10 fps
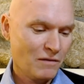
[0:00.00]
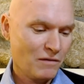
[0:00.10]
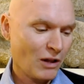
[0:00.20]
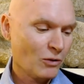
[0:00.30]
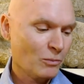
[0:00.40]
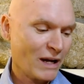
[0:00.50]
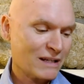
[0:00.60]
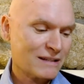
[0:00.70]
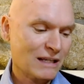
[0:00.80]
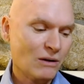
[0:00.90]
followed by a
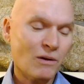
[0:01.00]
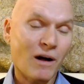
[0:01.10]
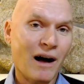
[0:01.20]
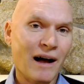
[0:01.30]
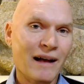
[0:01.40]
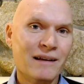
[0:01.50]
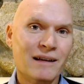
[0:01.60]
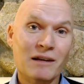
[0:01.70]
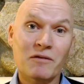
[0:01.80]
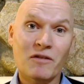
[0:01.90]
single eye,
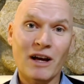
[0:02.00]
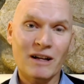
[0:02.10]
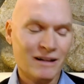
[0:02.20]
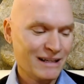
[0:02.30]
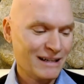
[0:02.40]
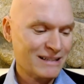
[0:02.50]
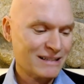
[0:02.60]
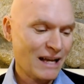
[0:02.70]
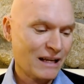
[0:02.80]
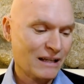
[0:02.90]
and finally a
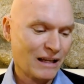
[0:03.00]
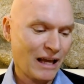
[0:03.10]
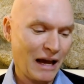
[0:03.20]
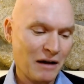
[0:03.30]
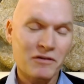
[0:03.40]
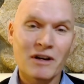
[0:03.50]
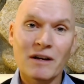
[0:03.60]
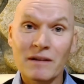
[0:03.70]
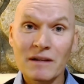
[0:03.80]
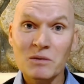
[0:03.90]
second calf,
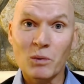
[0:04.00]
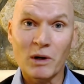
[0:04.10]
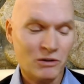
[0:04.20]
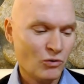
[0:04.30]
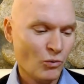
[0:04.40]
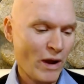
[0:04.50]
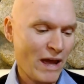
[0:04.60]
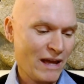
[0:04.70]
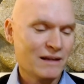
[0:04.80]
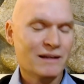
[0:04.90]
this one
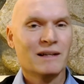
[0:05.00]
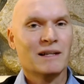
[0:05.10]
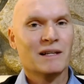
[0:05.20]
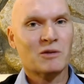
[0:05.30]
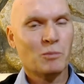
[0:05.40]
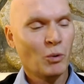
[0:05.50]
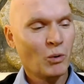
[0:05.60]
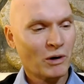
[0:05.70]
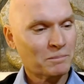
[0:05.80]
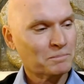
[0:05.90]
gray, is born.